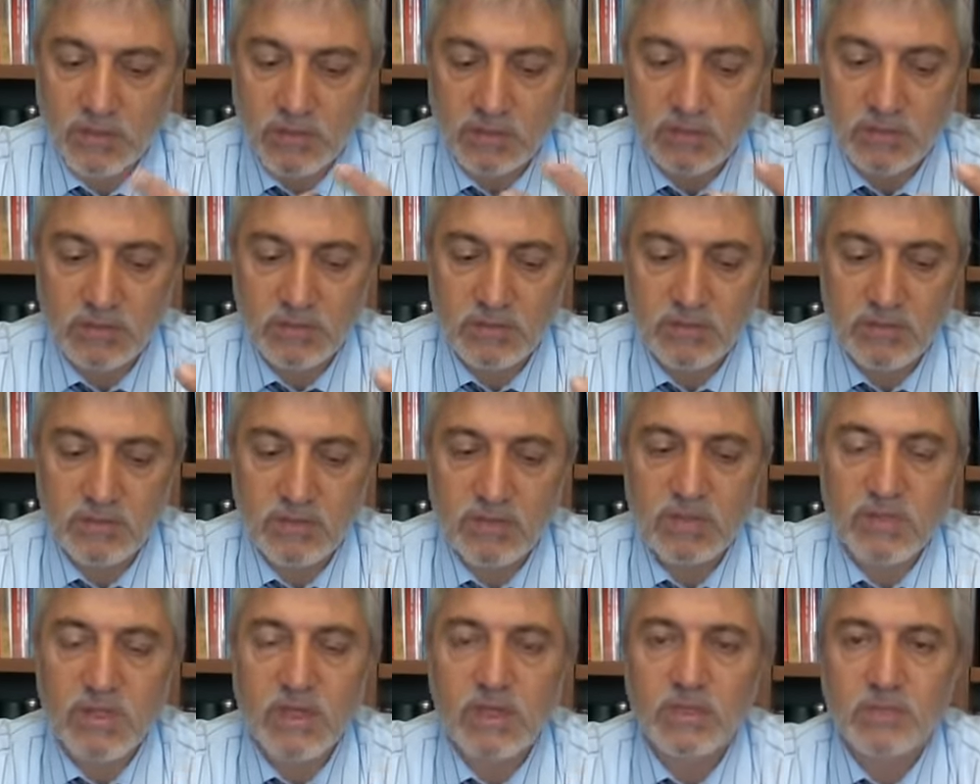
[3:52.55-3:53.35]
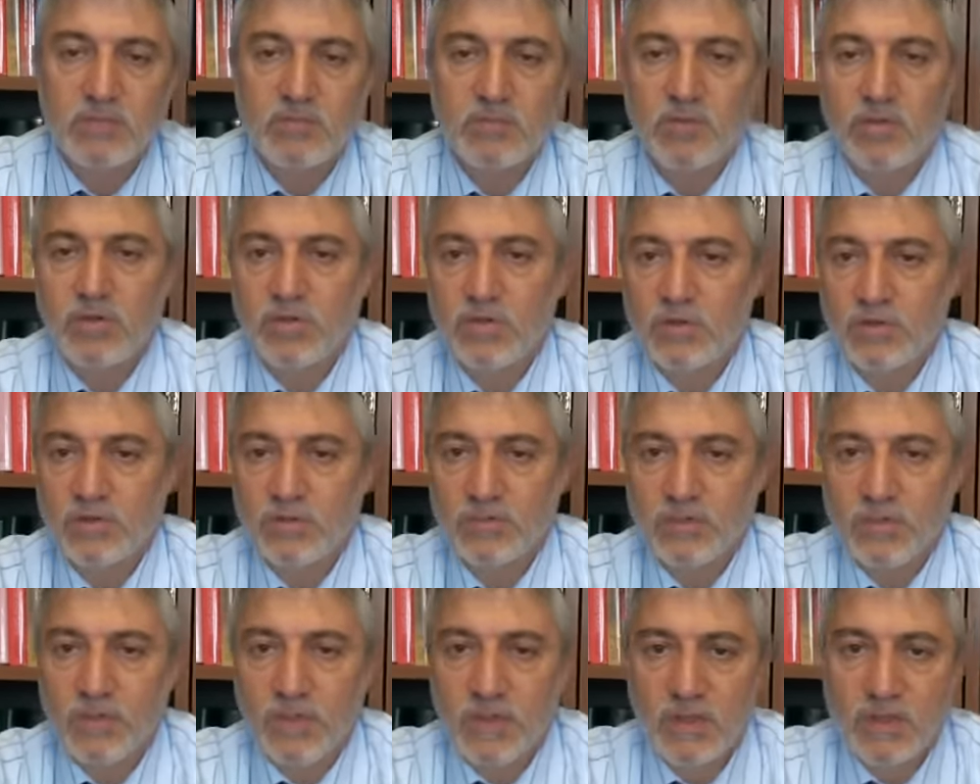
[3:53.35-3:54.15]
and the night
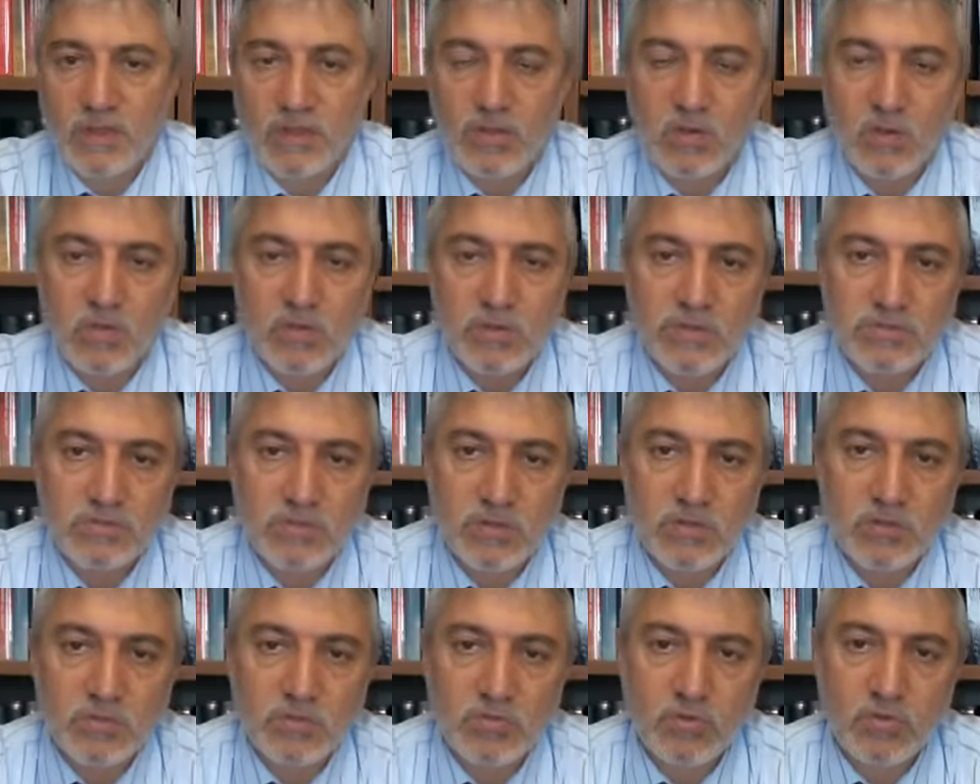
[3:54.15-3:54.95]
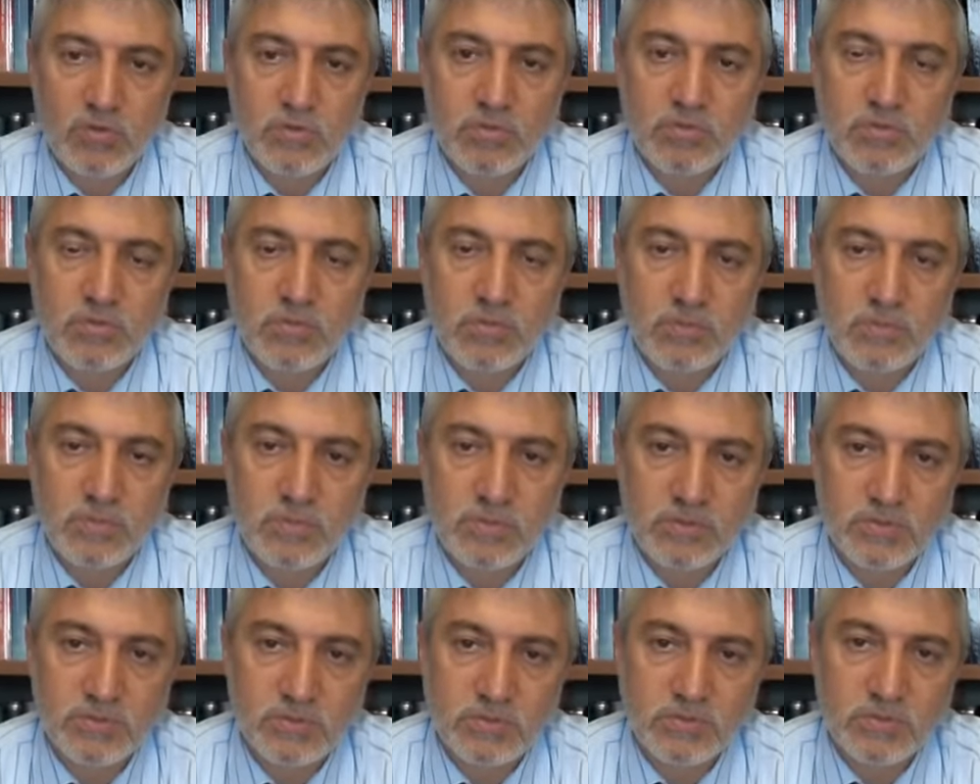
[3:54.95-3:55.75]
prayer correspond to
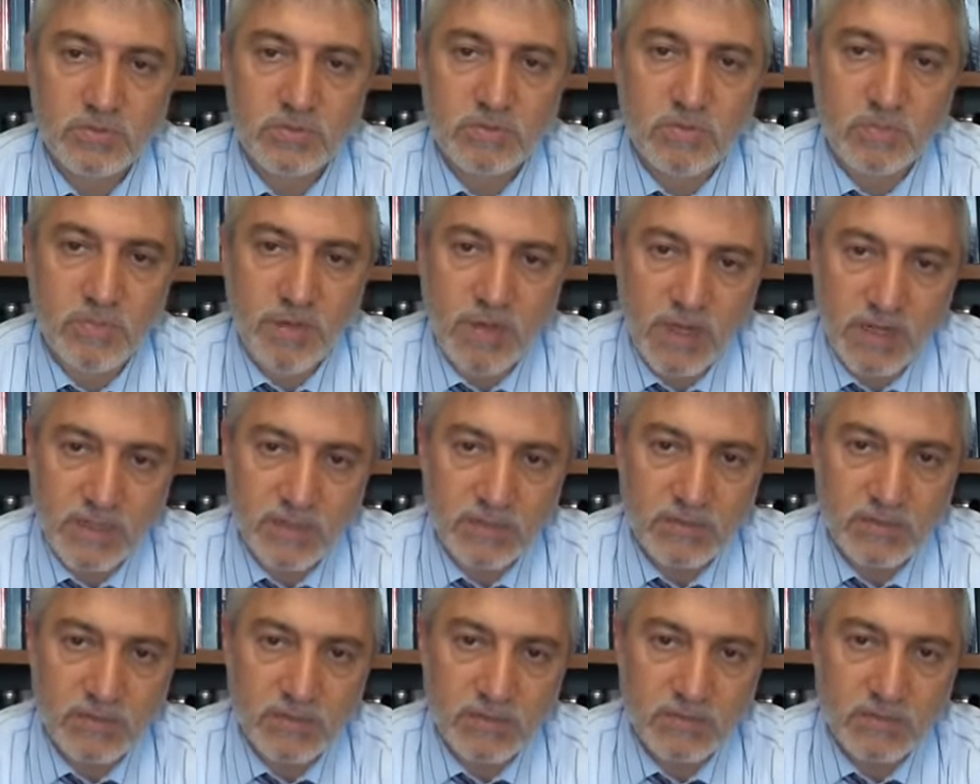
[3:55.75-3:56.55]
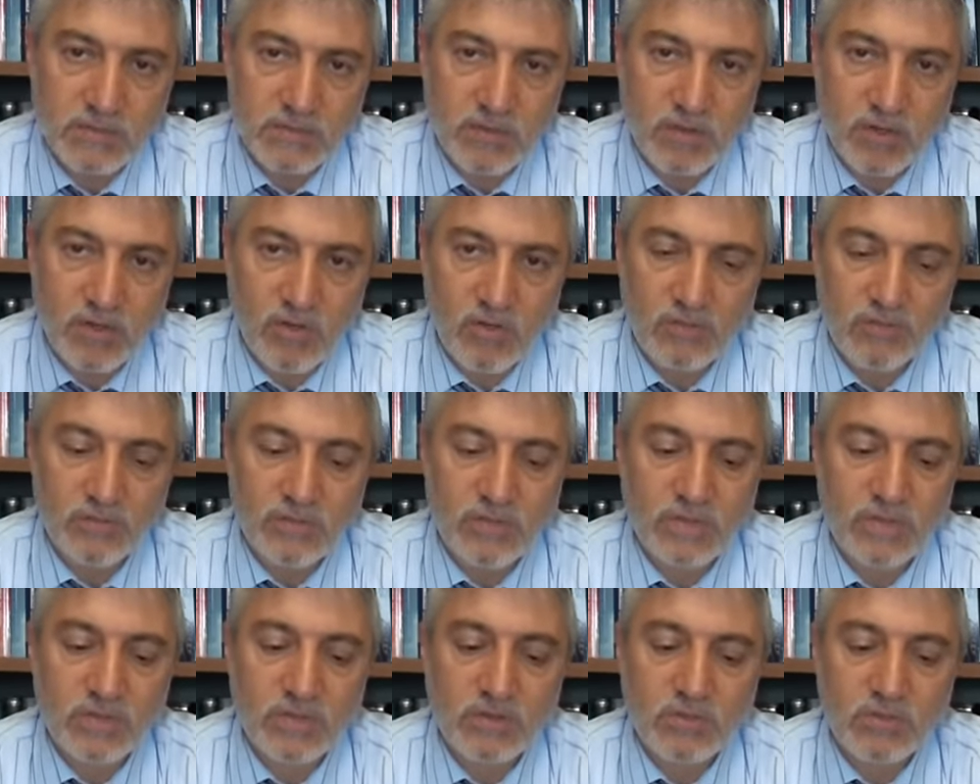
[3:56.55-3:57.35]
a certain part
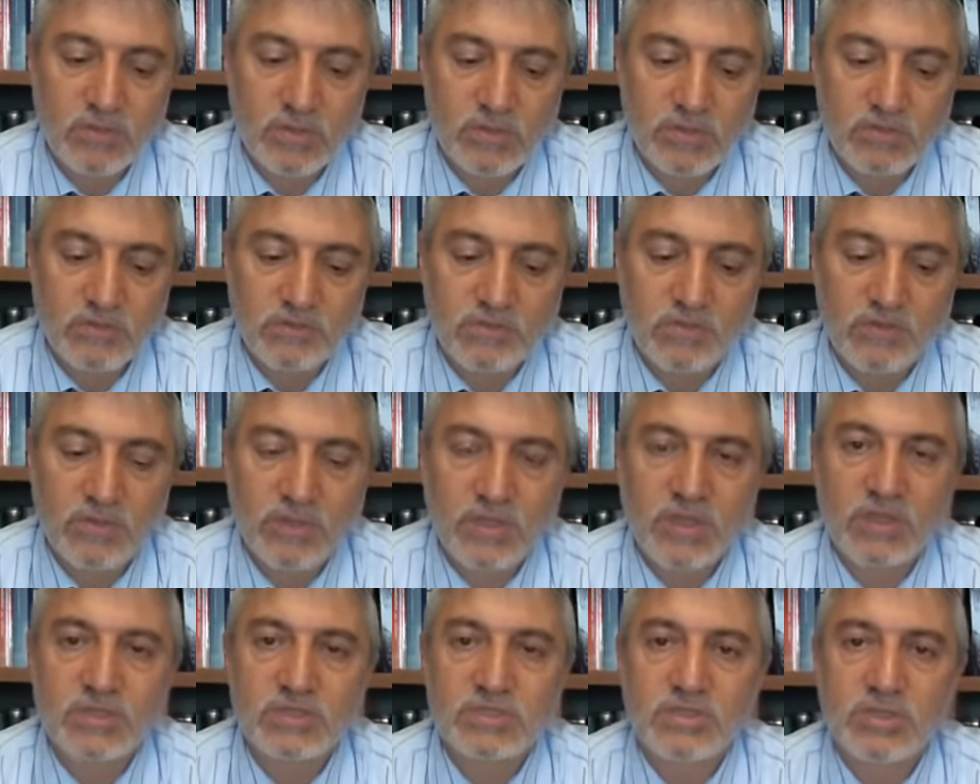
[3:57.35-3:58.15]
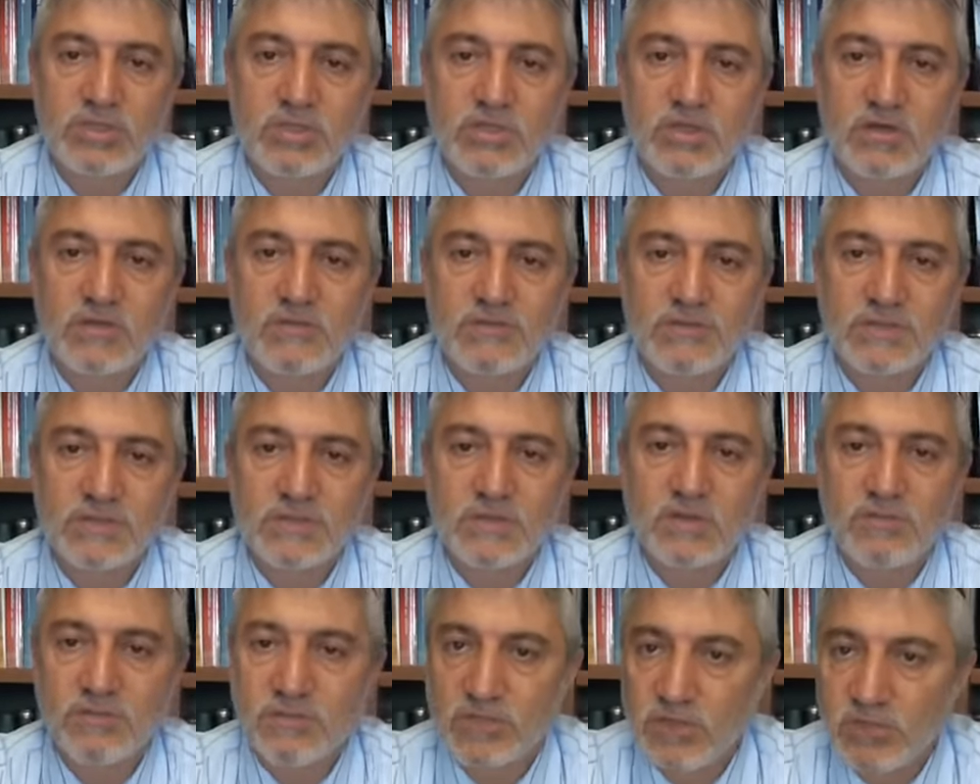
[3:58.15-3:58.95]
of the rectification of
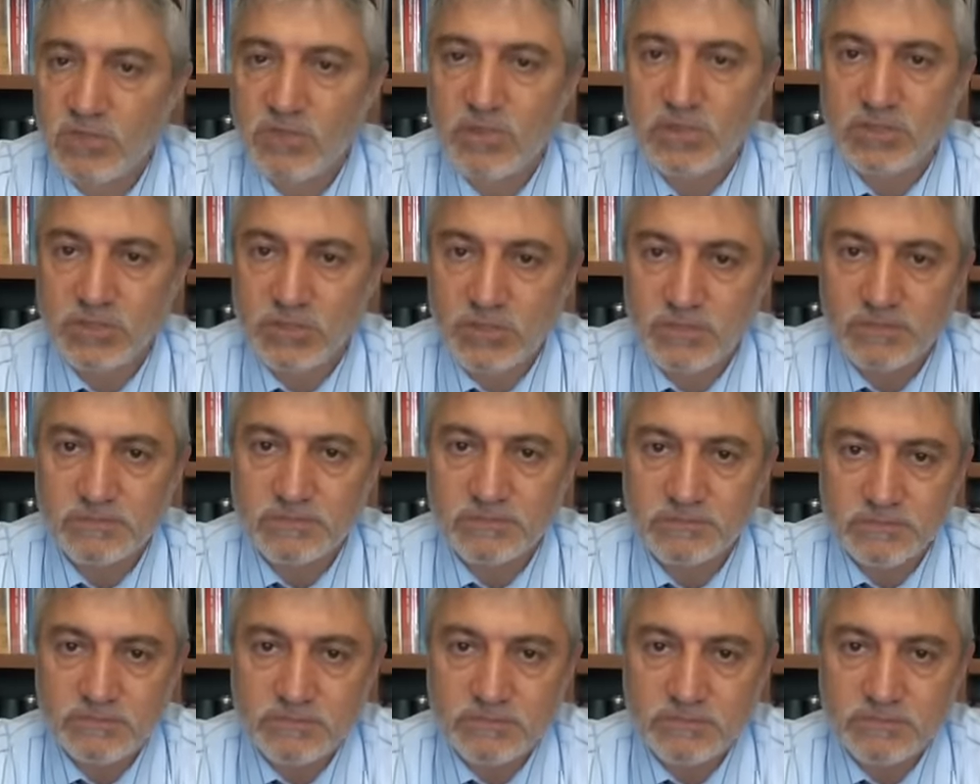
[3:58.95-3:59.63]
this configuration.